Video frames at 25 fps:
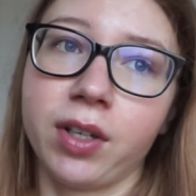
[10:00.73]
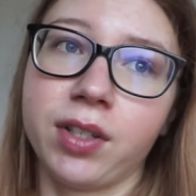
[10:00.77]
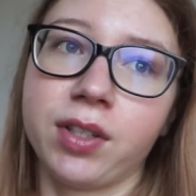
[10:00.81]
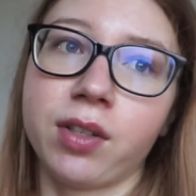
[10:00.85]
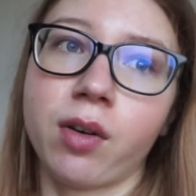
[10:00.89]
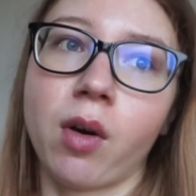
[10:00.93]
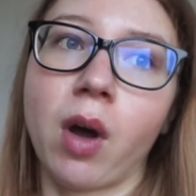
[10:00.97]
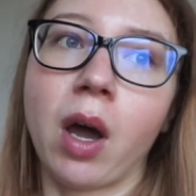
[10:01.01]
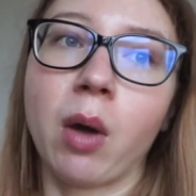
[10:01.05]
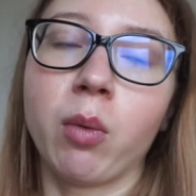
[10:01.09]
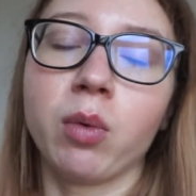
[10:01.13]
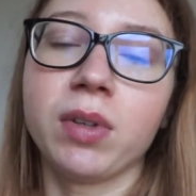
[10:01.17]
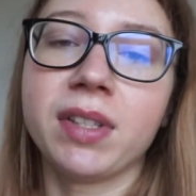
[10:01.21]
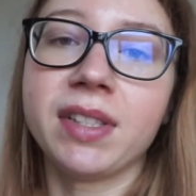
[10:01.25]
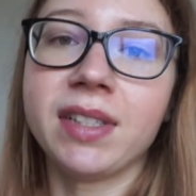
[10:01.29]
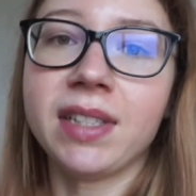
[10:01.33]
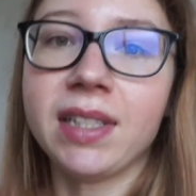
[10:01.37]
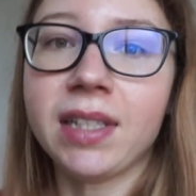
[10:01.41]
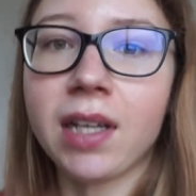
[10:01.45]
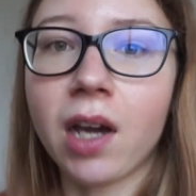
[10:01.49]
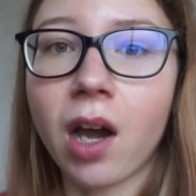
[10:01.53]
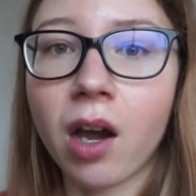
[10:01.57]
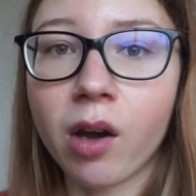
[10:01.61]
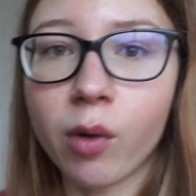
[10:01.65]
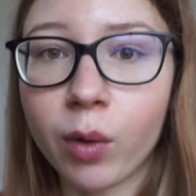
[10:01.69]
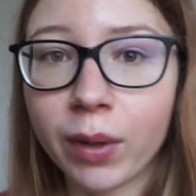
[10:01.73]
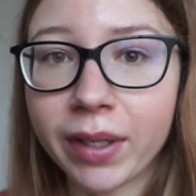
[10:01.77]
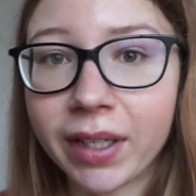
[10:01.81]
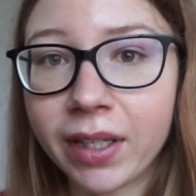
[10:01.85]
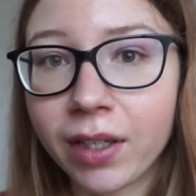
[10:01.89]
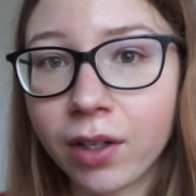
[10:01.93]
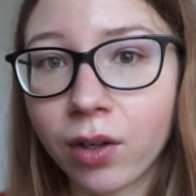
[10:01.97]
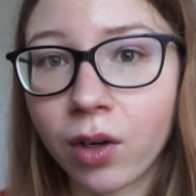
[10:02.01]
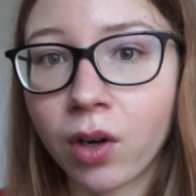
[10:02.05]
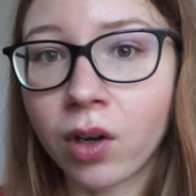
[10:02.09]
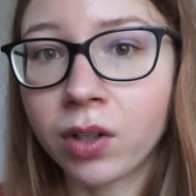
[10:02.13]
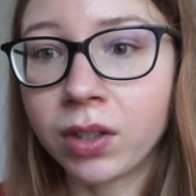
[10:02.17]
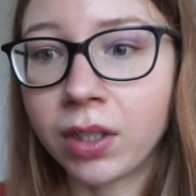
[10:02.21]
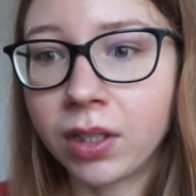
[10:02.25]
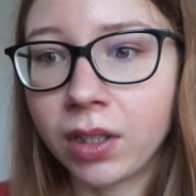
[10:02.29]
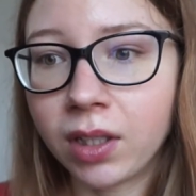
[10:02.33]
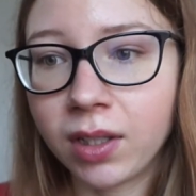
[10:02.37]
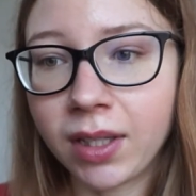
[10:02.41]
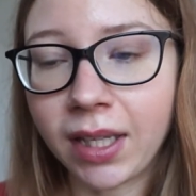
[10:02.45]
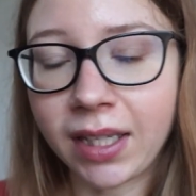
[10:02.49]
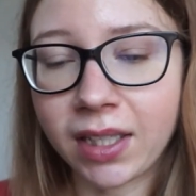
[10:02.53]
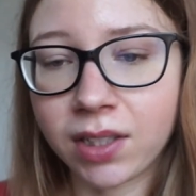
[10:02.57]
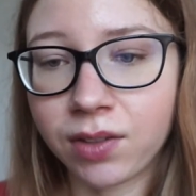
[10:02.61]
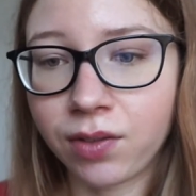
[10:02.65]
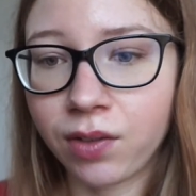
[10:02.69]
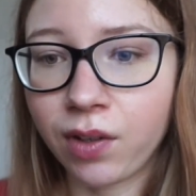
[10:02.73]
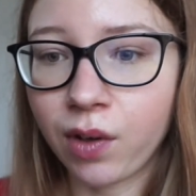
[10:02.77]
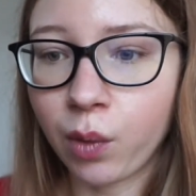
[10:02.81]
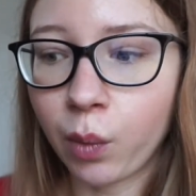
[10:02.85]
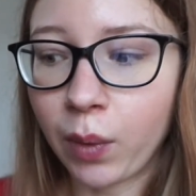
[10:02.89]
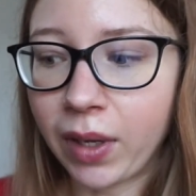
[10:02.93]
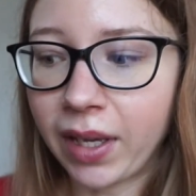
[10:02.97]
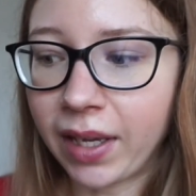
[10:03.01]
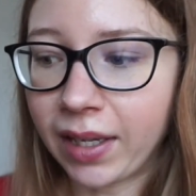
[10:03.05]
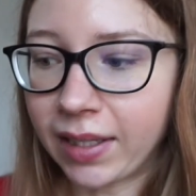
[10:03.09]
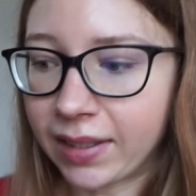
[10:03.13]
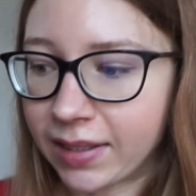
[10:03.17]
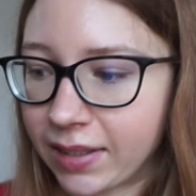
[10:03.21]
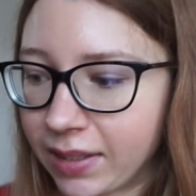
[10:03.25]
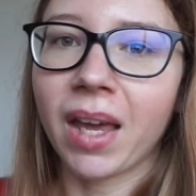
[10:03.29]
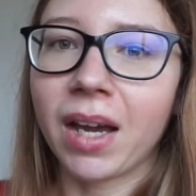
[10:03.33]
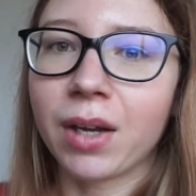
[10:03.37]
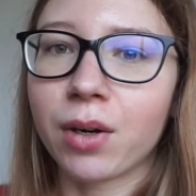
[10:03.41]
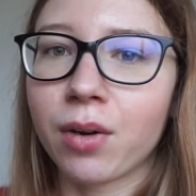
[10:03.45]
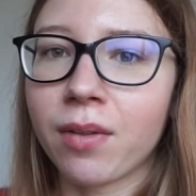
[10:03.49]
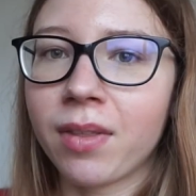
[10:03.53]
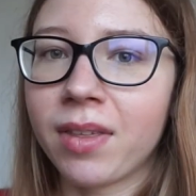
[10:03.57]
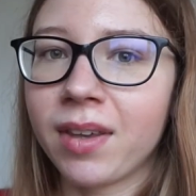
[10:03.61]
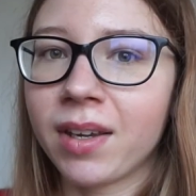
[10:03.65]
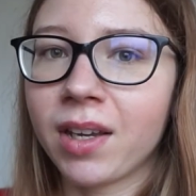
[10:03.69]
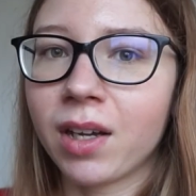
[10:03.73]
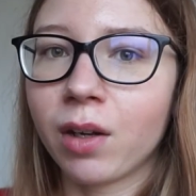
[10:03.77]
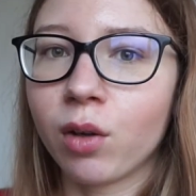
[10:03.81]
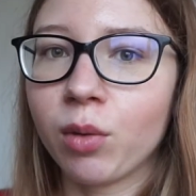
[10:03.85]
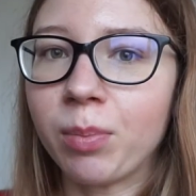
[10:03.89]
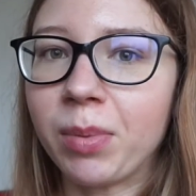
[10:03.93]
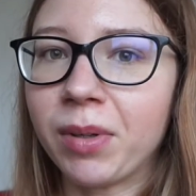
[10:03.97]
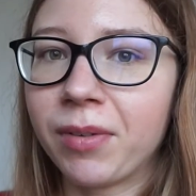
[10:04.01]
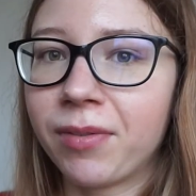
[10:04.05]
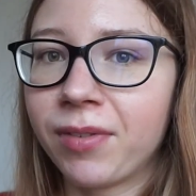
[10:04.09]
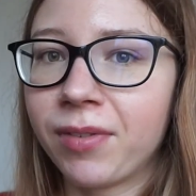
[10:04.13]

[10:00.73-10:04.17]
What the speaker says: So I will see how I get on in the next few weeks. I don't think I'll be